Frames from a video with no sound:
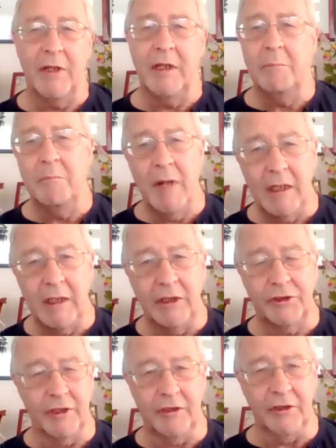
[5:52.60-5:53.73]
In many
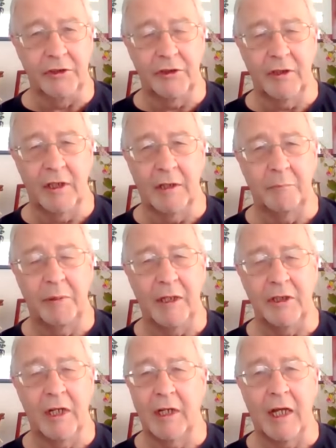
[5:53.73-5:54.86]
cities
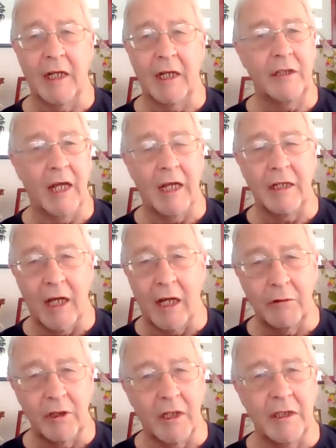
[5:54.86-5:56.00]
and
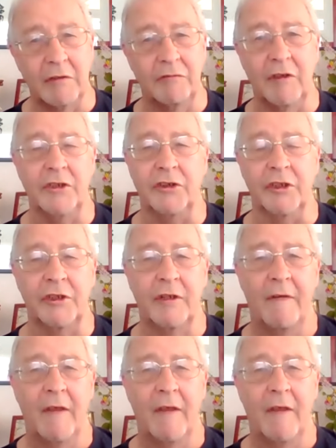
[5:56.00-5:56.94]
outlying villages,